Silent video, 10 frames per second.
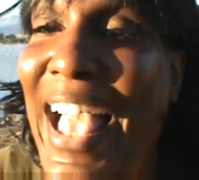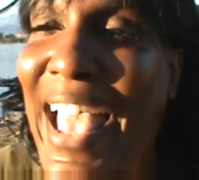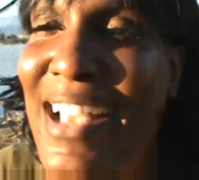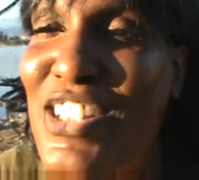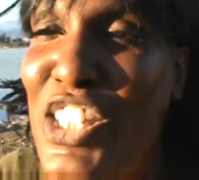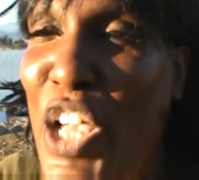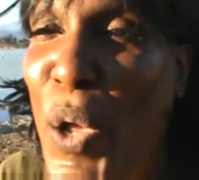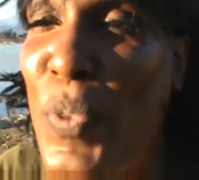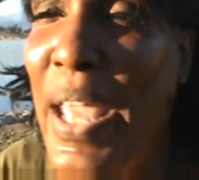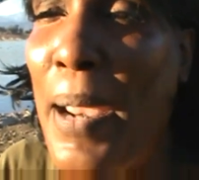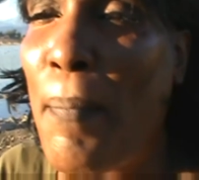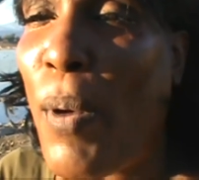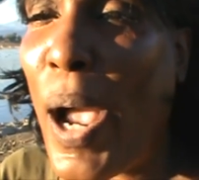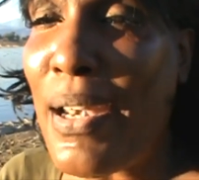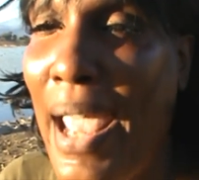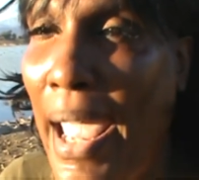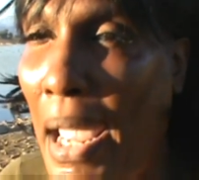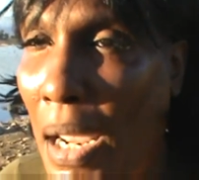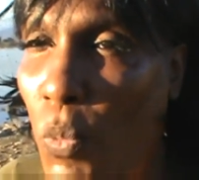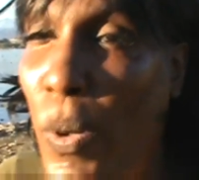And so they brought
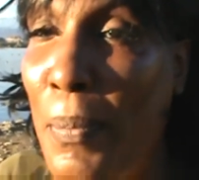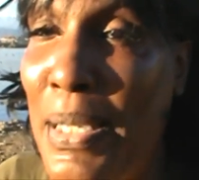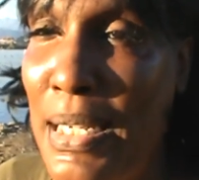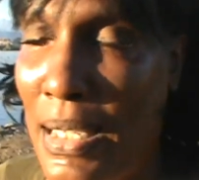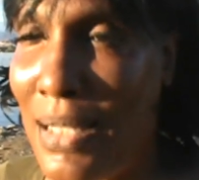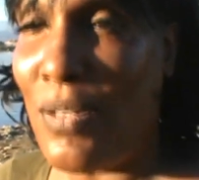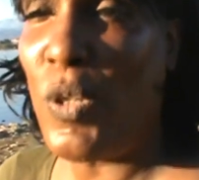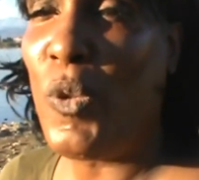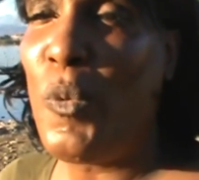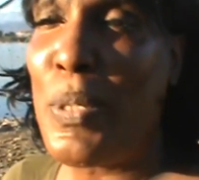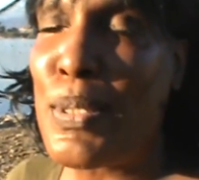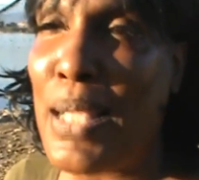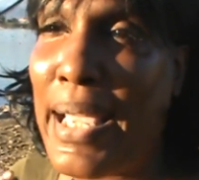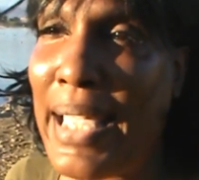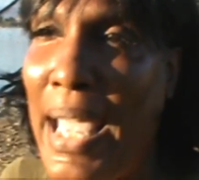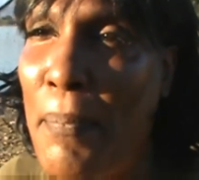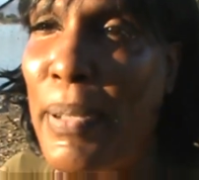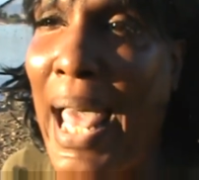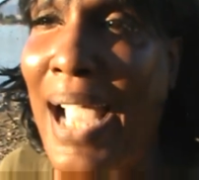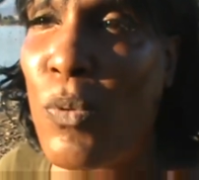a woman in who was like a
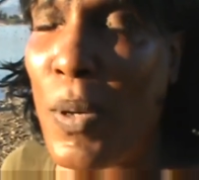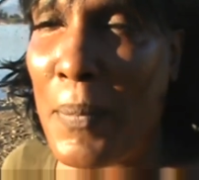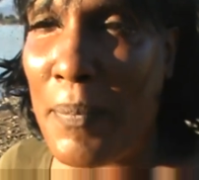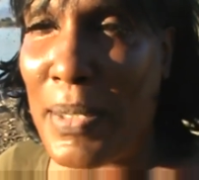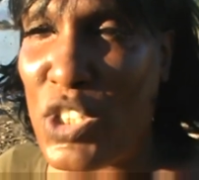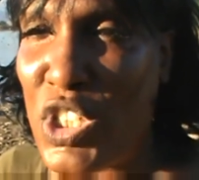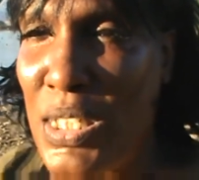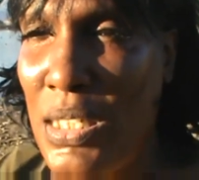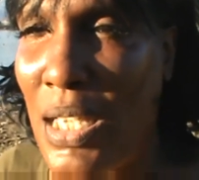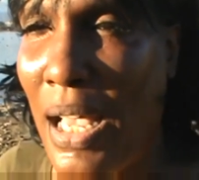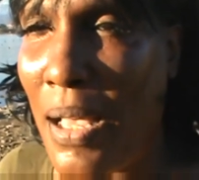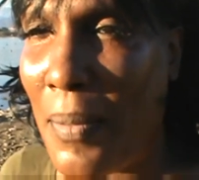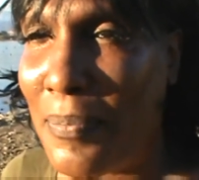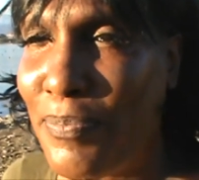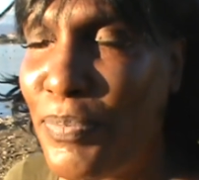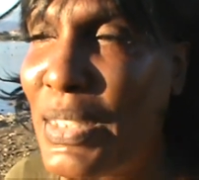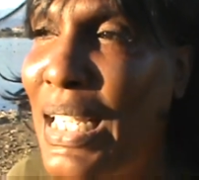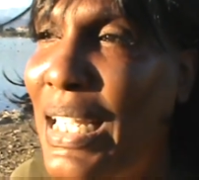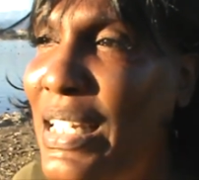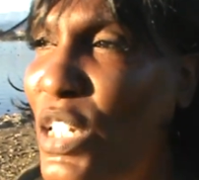black woman, but she, um,
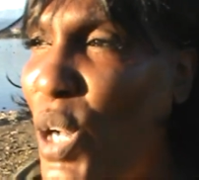you